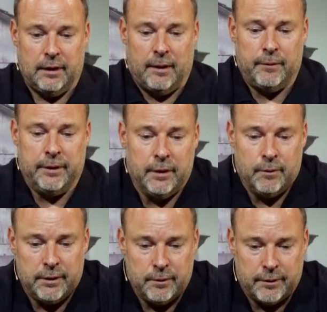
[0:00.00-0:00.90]
I wanna know
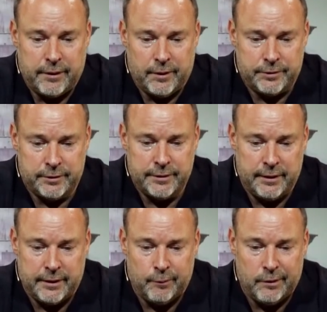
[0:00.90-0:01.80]
what North Coasters
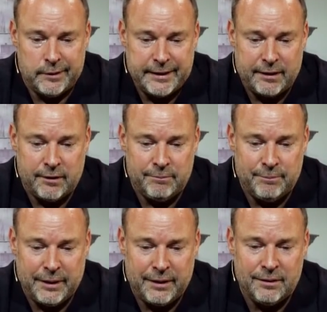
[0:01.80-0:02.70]
think and where is that hurt and
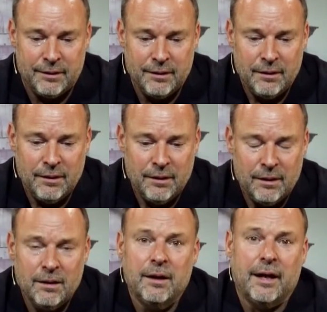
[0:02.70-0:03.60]
pain?
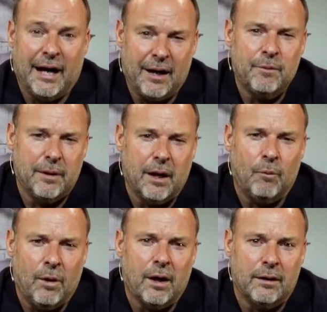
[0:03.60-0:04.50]
And how do we
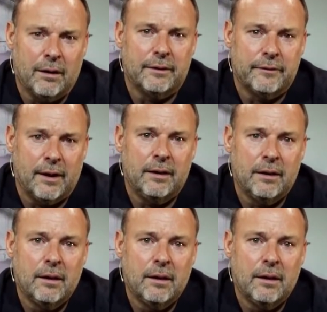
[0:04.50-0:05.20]
walk alongside?